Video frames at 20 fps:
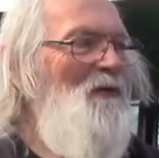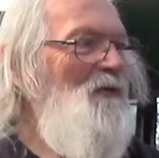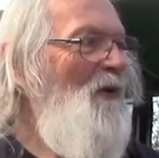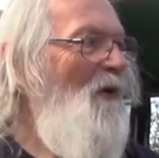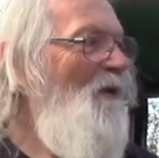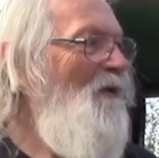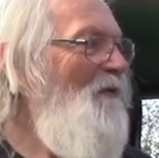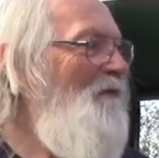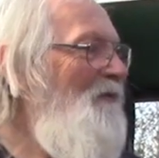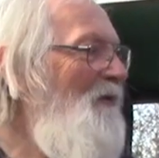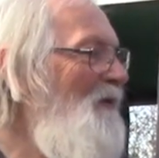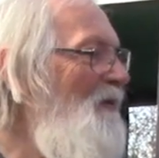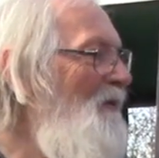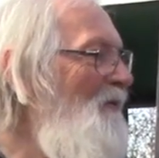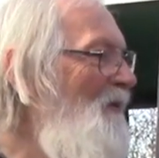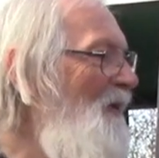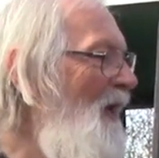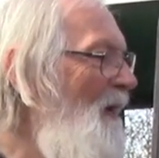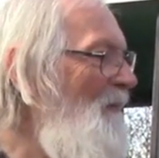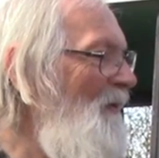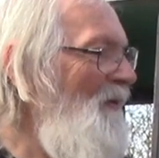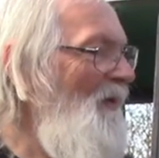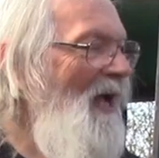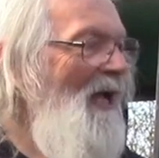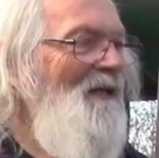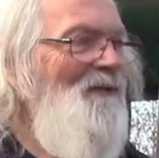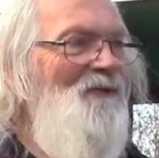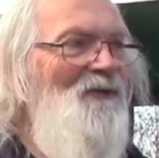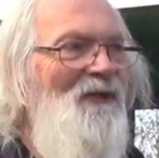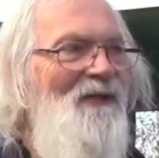So if you come
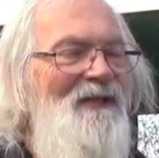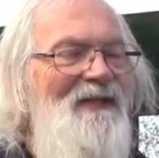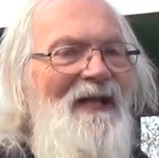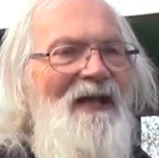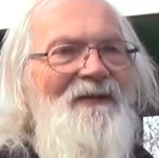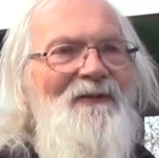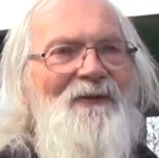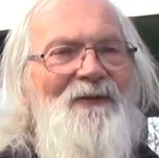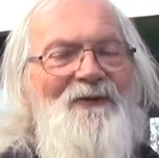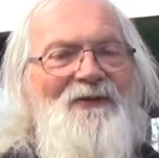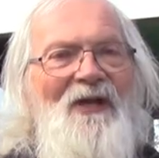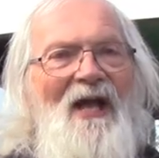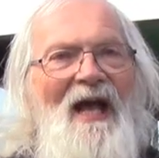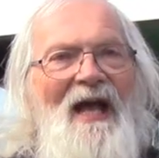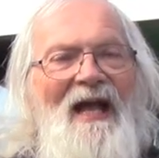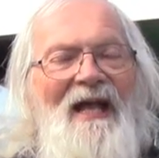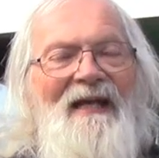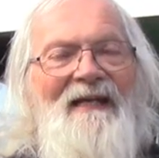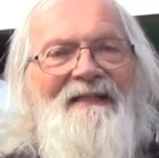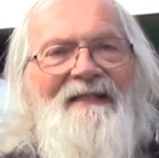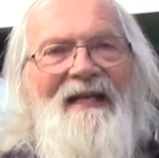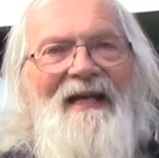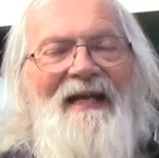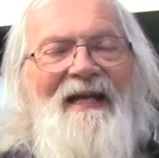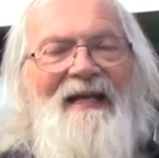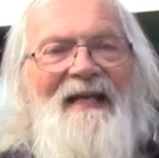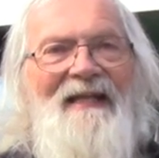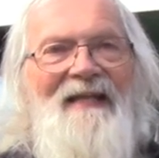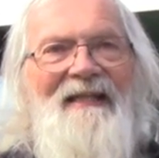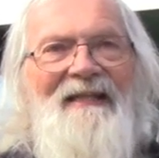around to the other side,
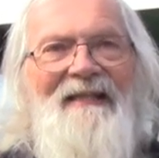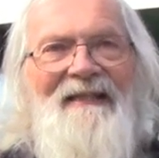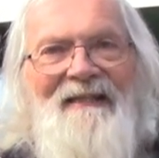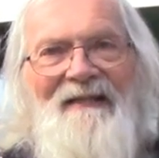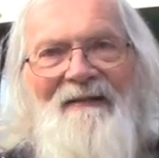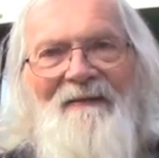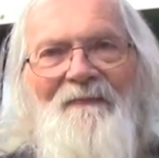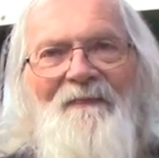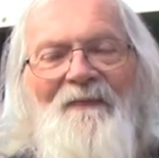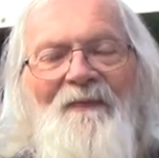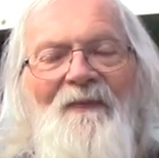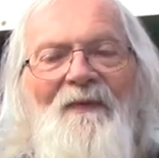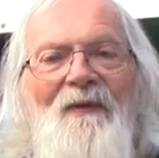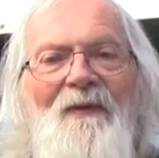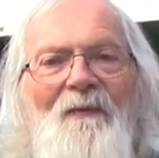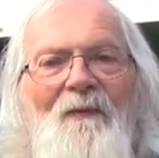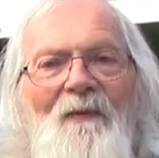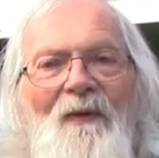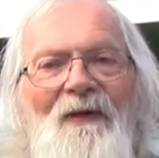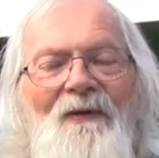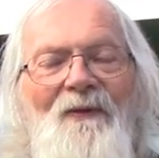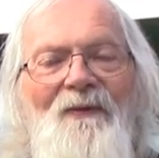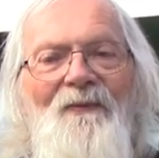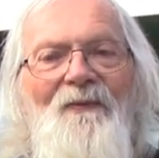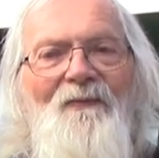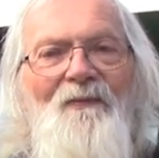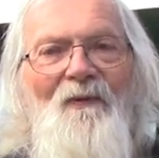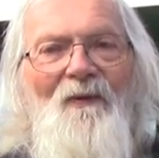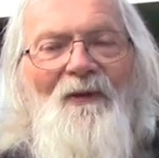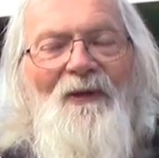we'll
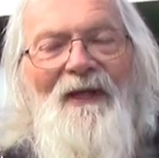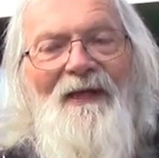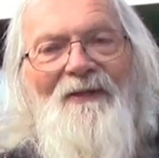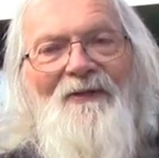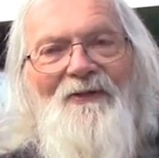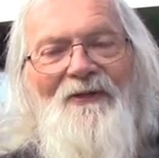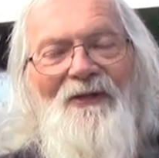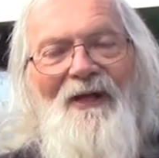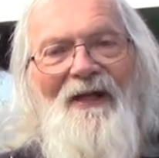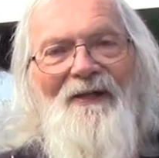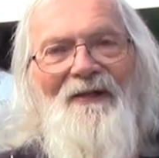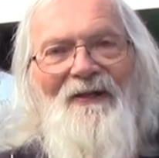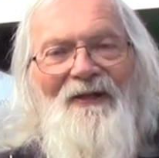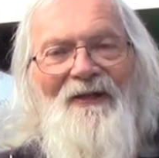get started.